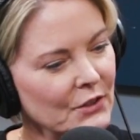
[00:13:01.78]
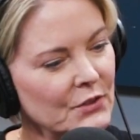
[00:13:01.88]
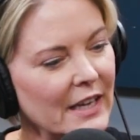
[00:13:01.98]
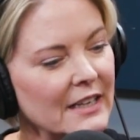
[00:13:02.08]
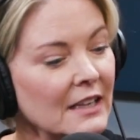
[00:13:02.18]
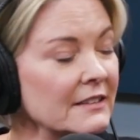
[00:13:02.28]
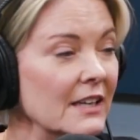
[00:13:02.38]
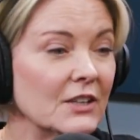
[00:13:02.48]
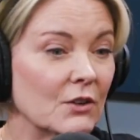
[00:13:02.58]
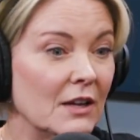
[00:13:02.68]
you say it and I'll
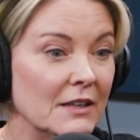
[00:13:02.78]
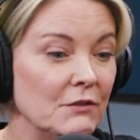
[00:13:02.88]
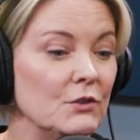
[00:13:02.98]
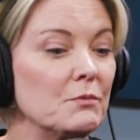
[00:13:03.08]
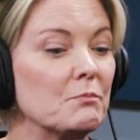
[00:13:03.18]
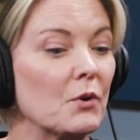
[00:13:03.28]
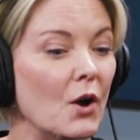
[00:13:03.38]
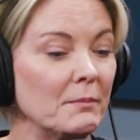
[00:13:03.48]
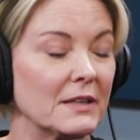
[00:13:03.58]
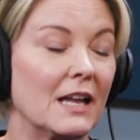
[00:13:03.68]
tell you. If you
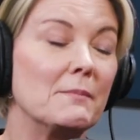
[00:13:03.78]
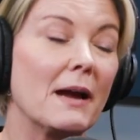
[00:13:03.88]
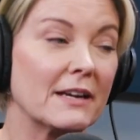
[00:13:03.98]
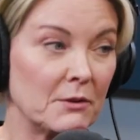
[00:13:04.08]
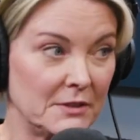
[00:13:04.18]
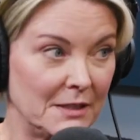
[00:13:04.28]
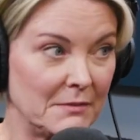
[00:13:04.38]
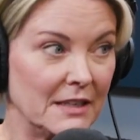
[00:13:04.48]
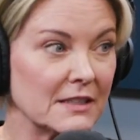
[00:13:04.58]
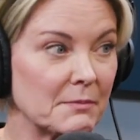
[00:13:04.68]
prompt it, I might go with
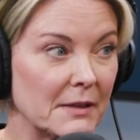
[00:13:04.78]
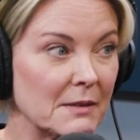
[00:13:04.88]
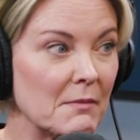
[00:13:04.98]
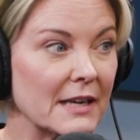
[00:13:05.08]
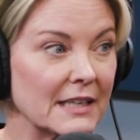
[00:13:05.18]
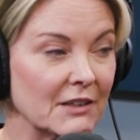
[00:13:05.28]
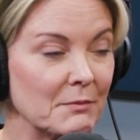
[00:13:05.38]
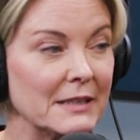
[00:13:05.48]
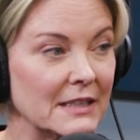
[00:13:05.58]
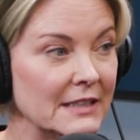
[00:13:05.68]
something else, but it might give
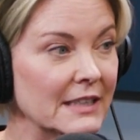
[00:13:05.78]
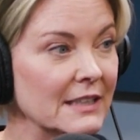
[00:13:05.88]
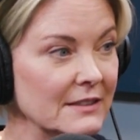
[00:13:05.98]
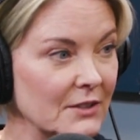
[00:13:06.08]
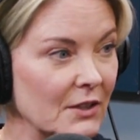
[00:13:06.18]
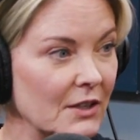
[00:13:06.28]
me an idea. So,